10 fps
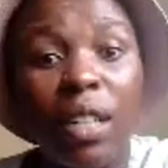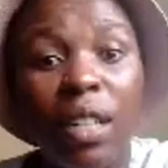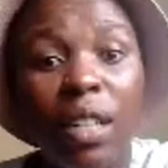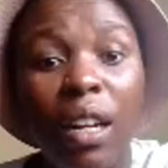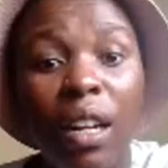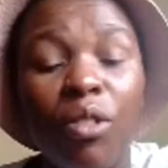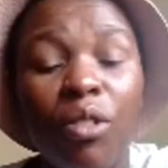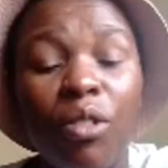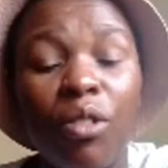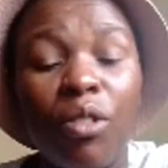us to be
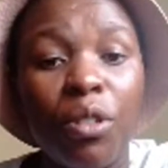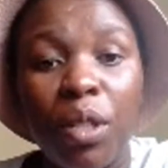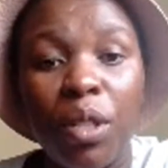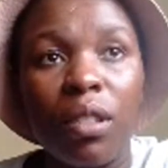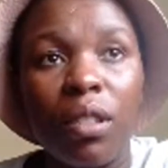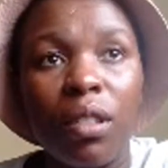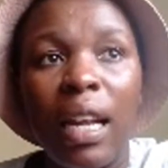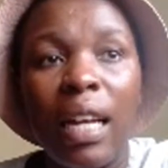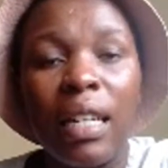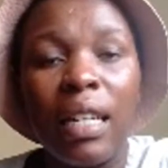taught. The last
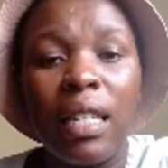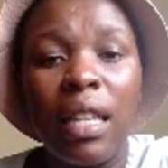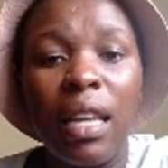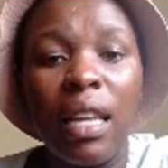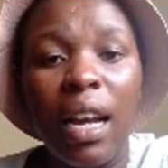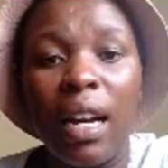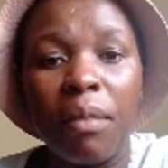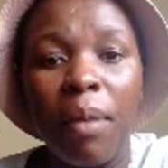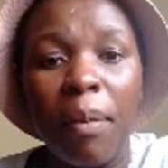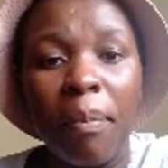thing I can remember
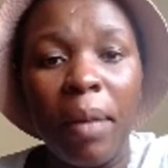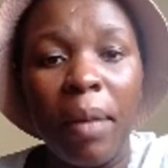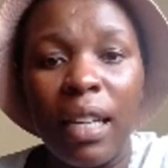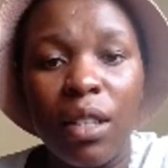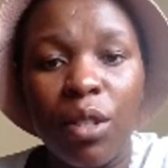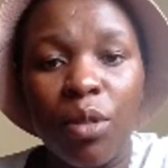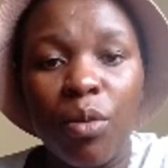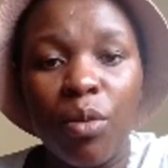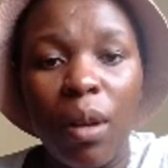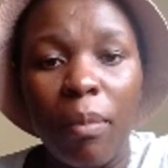learning in school
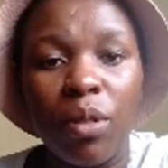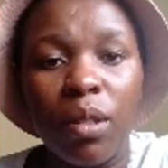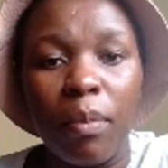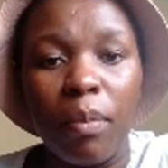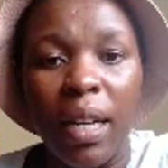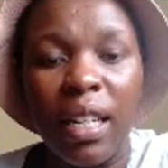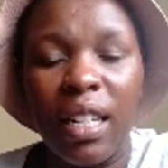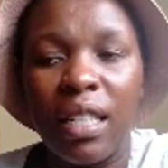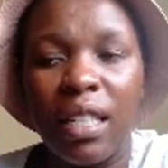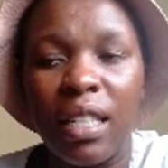about money
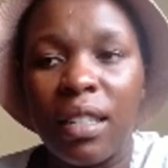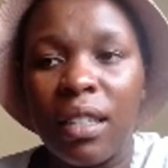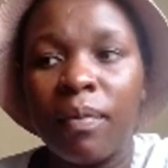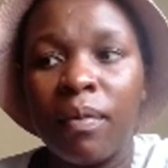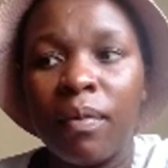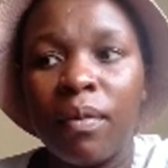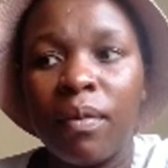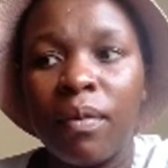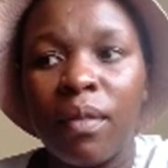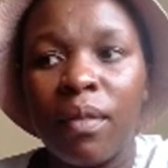
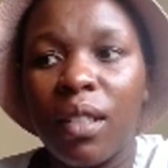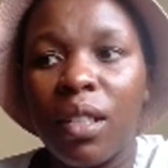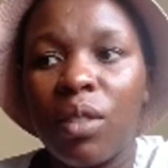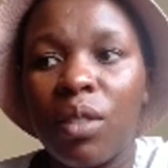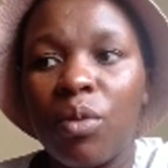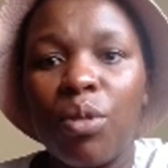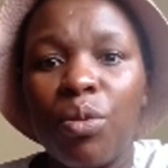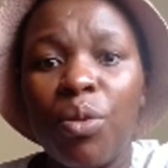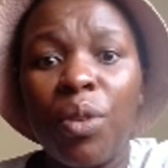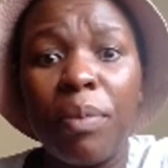was to do with
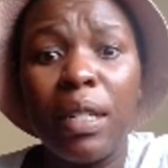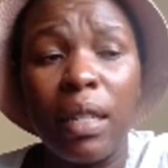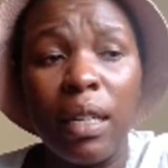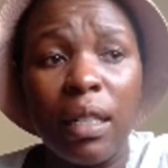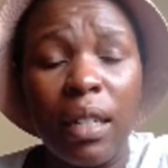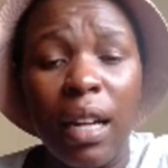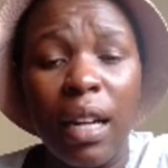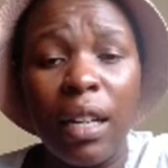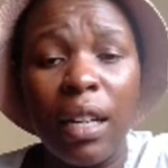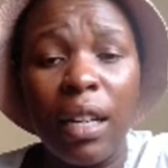business, and it was
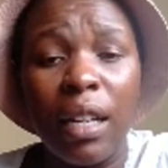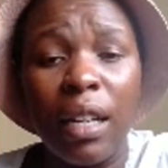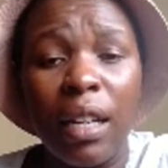just,